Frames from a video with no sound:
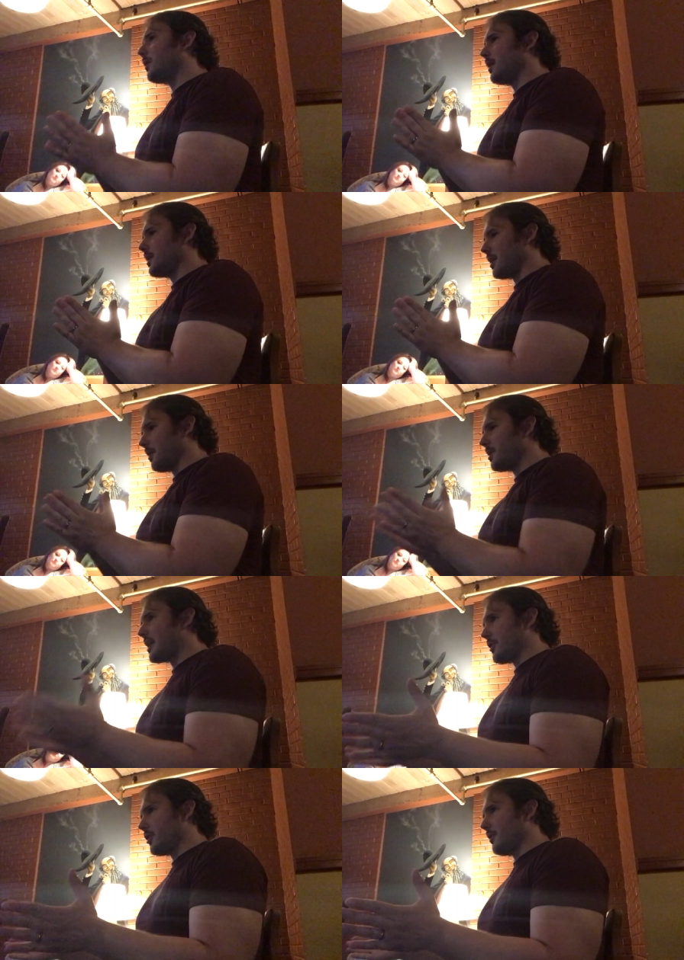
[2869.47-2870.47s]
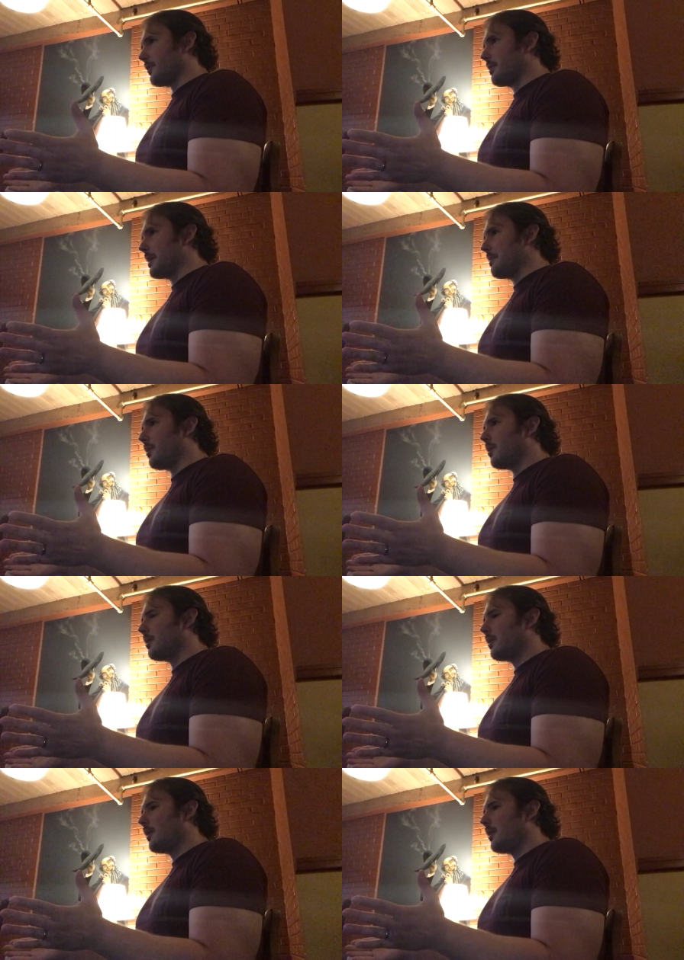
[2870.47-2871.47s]
was an obsession for people.
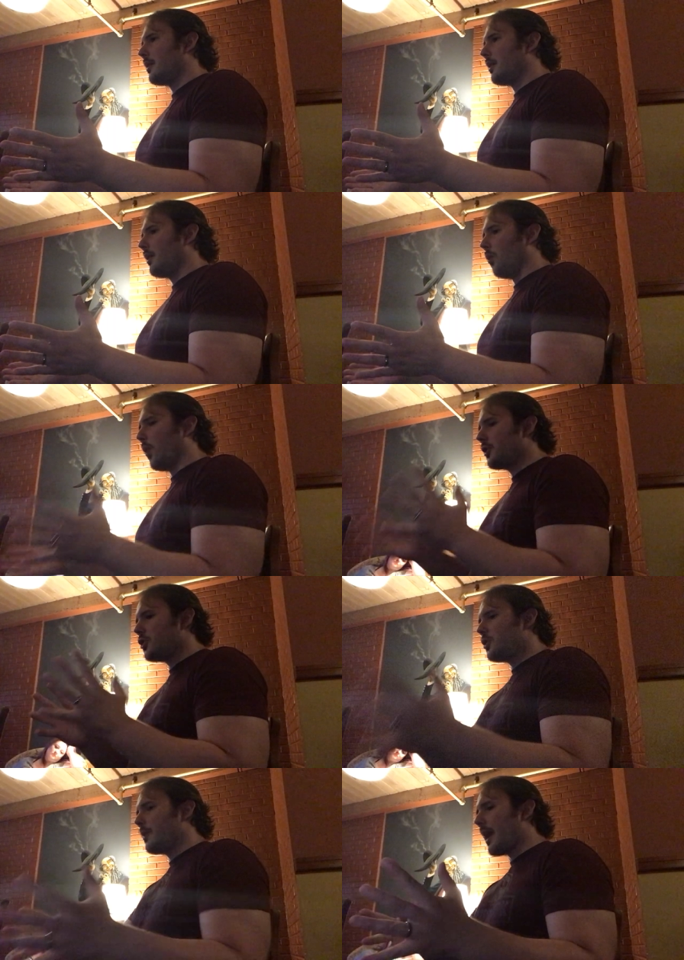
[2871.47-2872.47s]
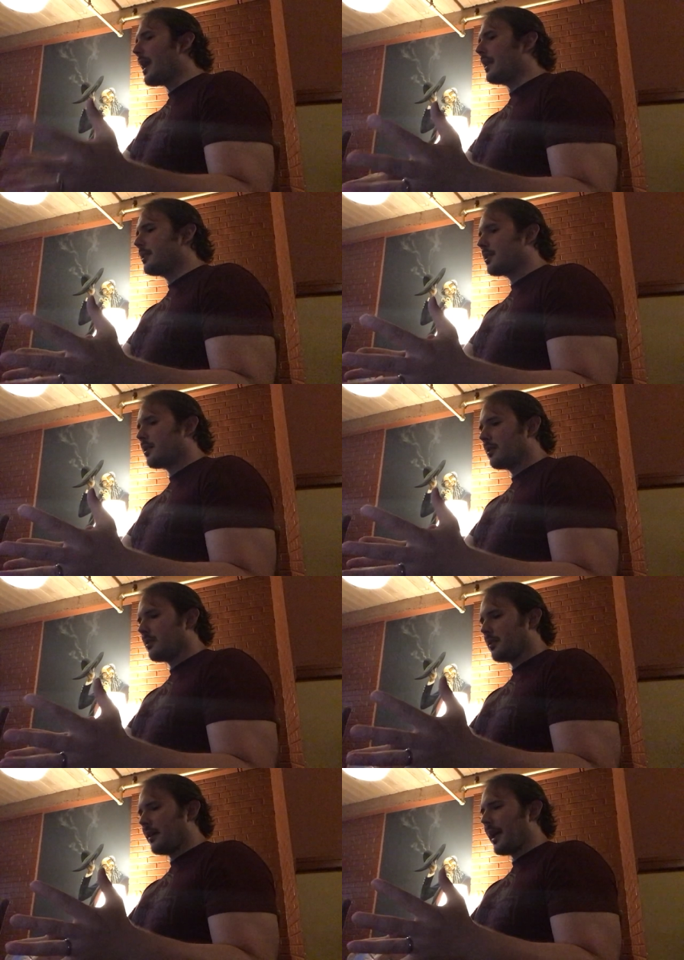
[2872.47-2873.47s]
What you ate
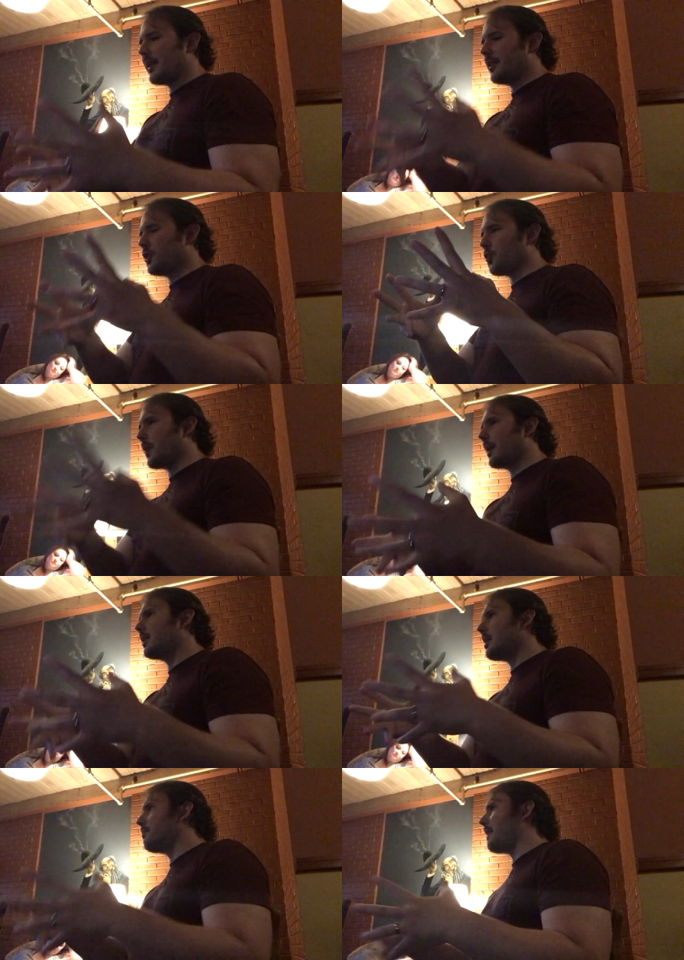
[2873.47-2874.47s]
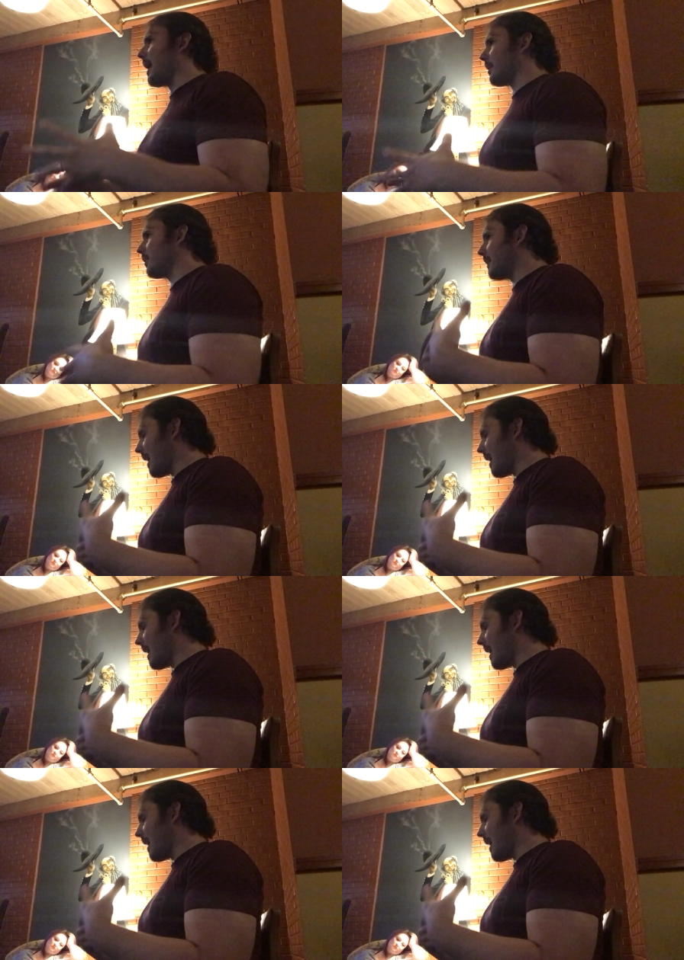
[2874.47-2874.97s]
had a direct impact on